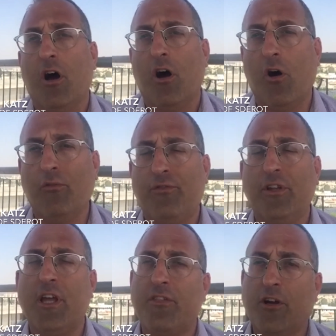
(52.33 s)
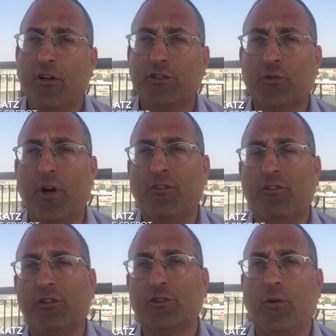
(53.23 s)
Hopefully the good
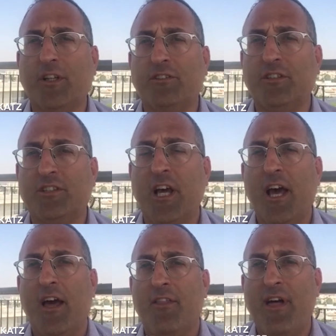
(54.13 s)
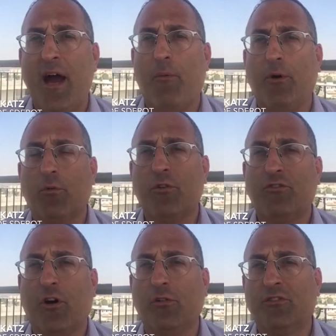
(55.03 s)
choices, choices that will
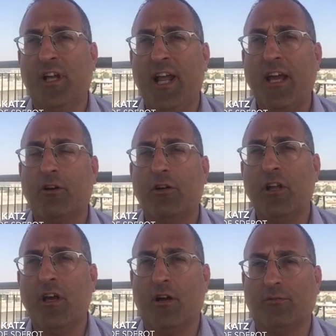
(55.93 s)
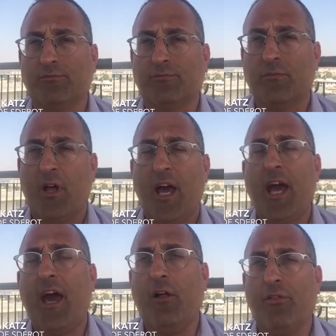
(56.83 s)
result in a good year, a
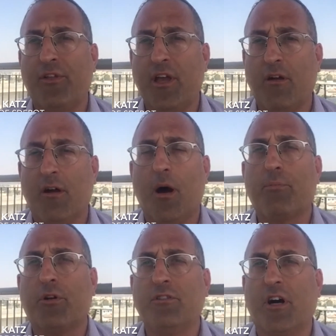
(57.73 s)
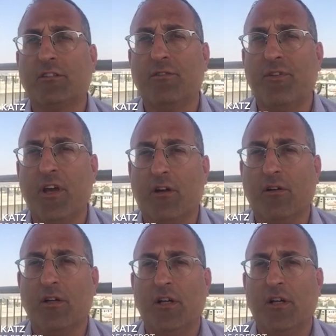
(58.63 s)
healthy year, a productive year.